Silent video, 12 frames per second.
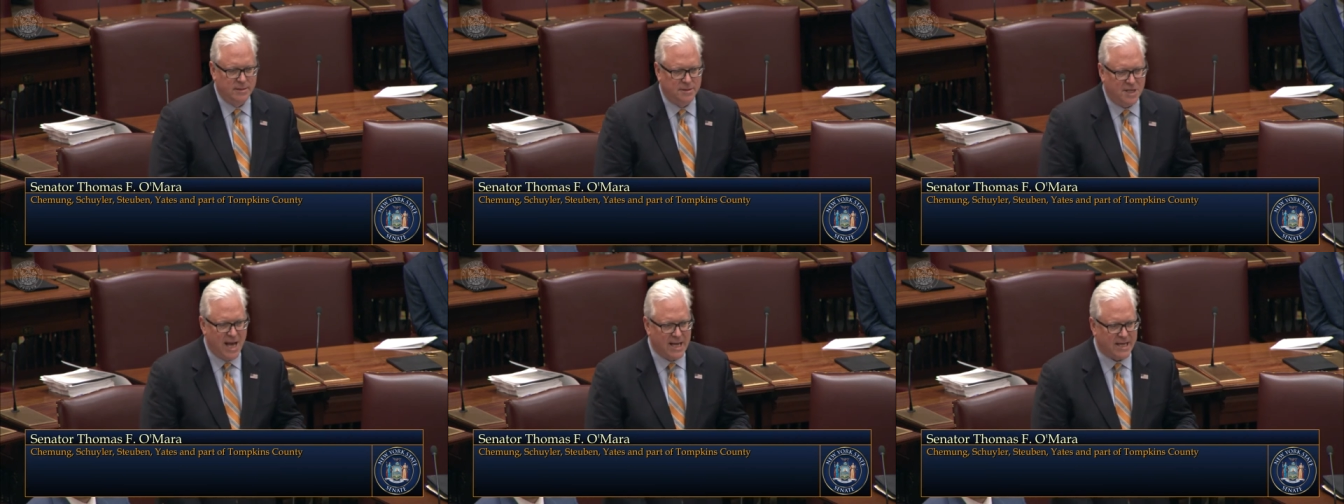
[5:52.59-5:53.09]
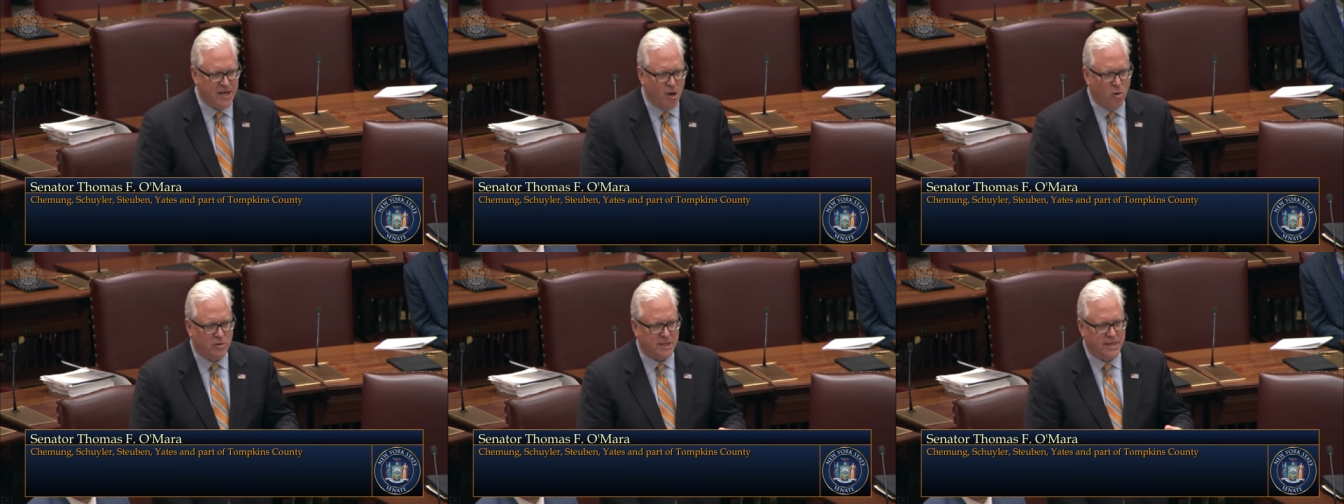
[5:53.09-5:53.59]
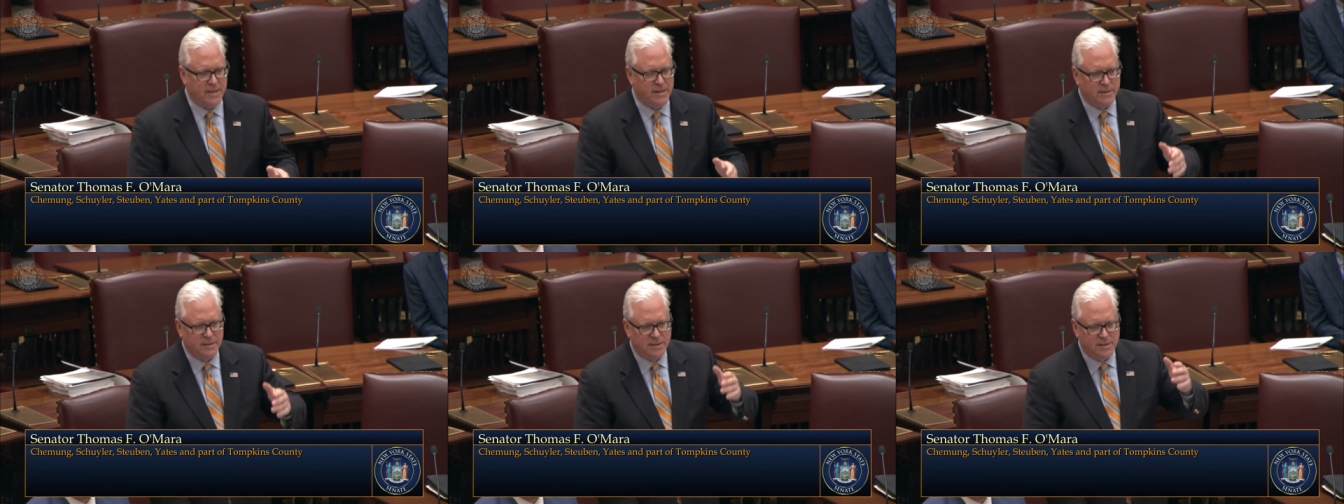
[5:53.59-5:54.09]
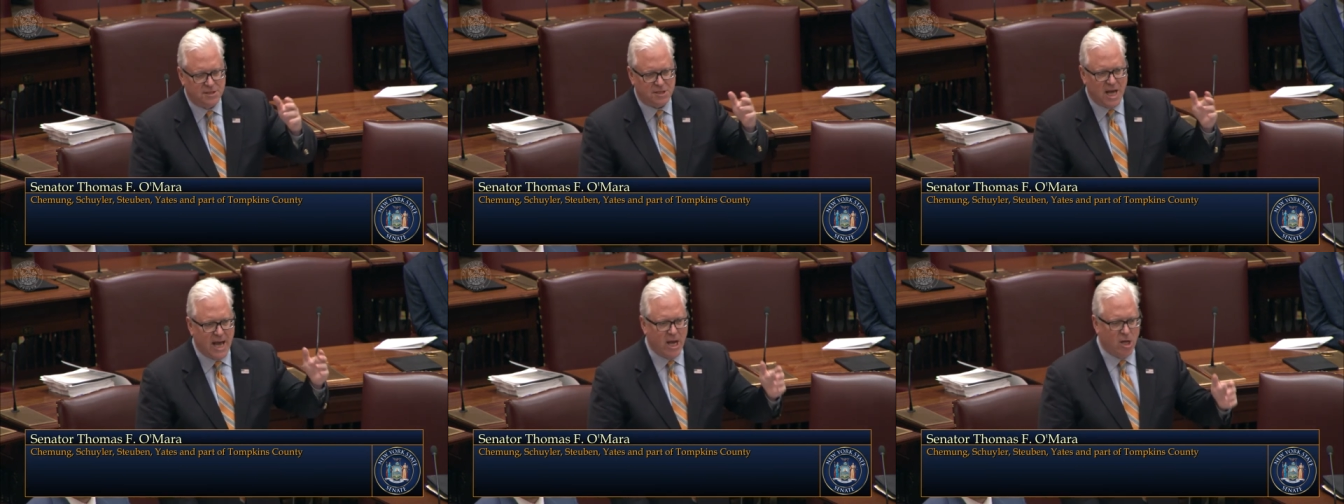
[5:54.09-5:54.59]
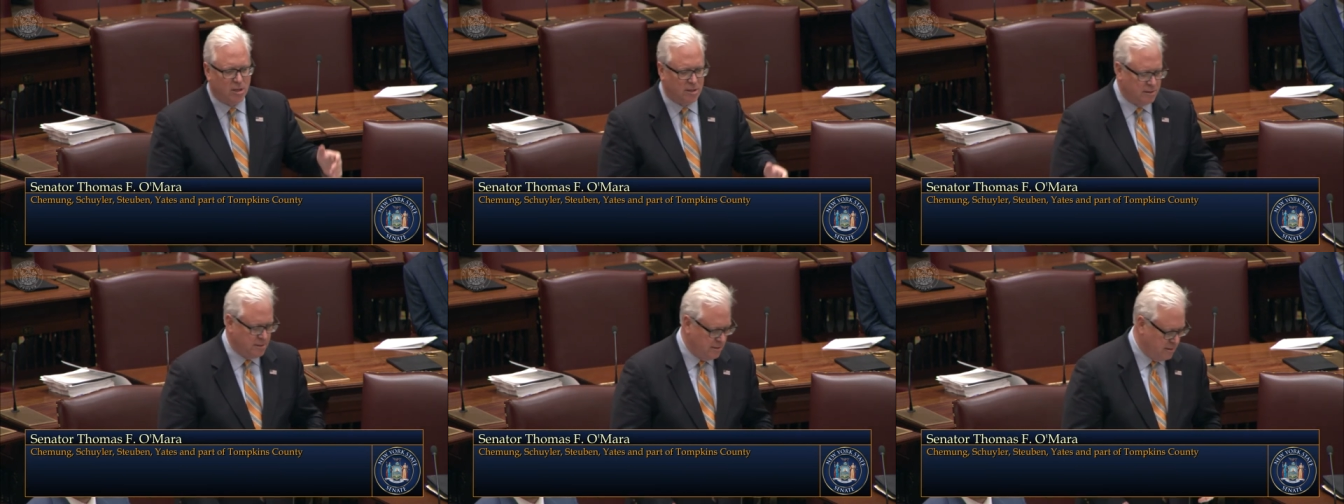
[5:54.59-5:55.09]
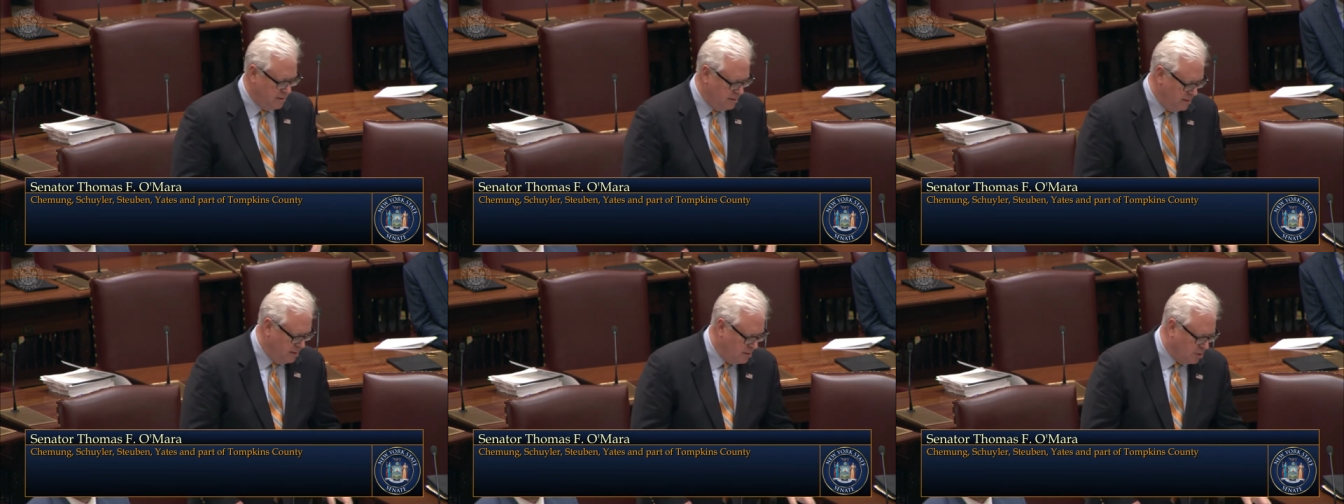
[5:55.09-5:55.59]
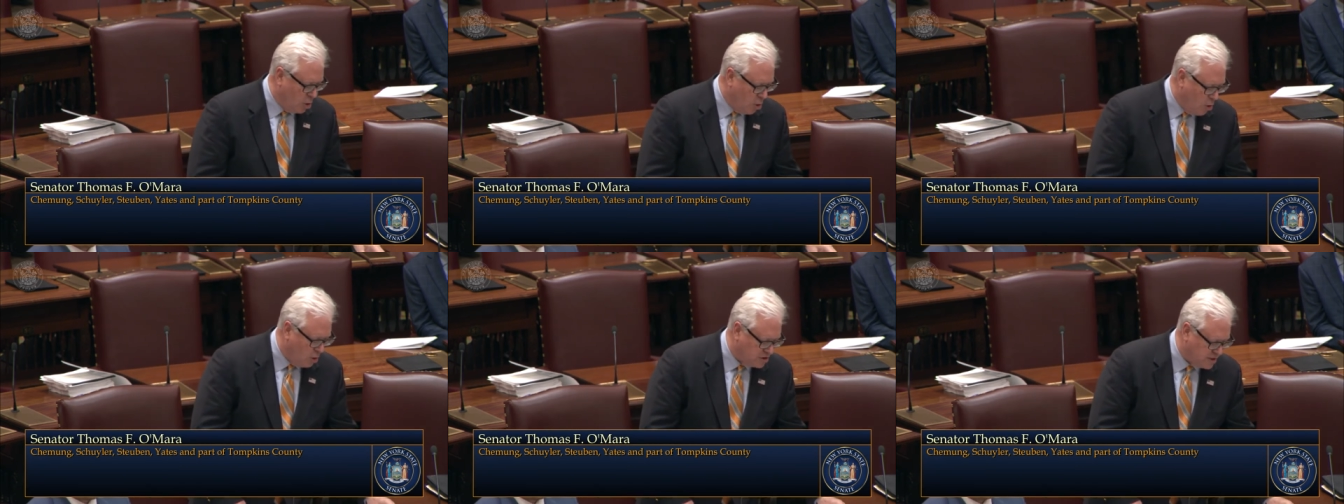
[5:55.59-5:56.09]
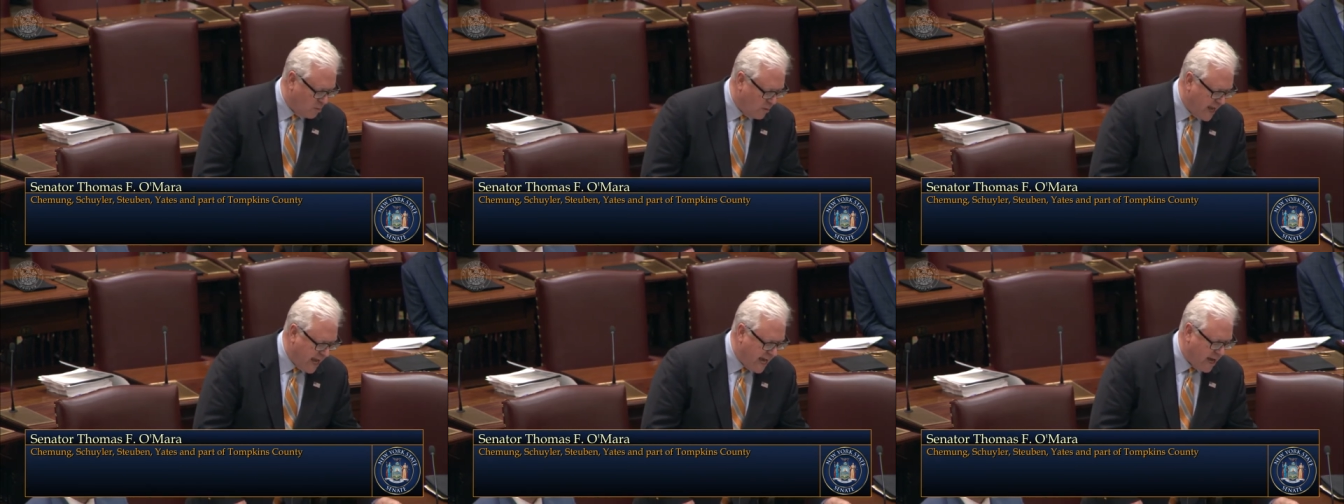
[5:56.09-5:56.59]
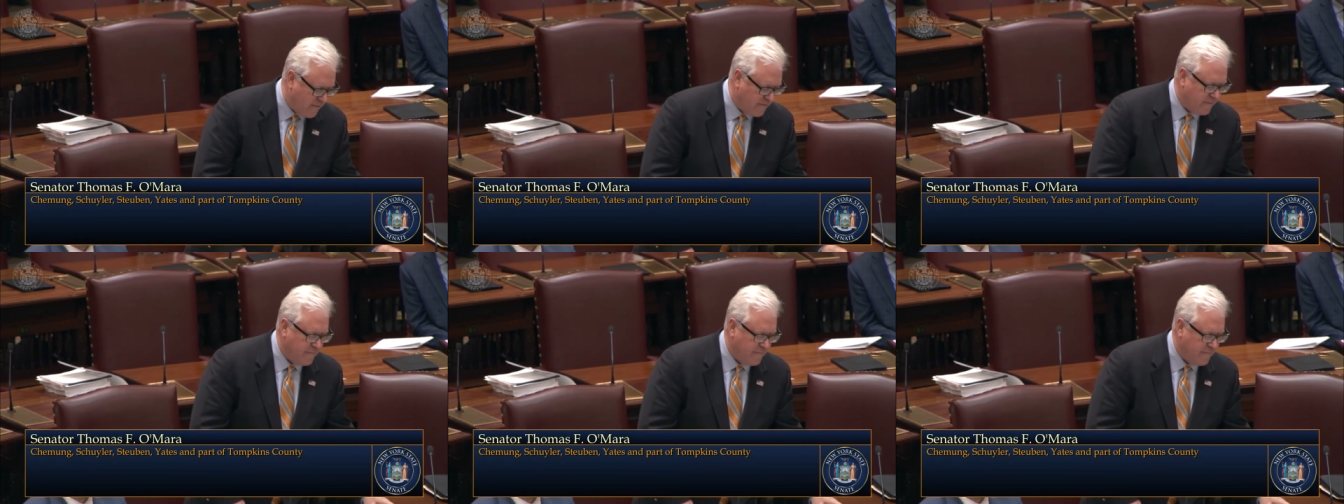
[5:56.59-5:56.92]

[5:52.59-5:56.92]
Don Quixote style goals that we have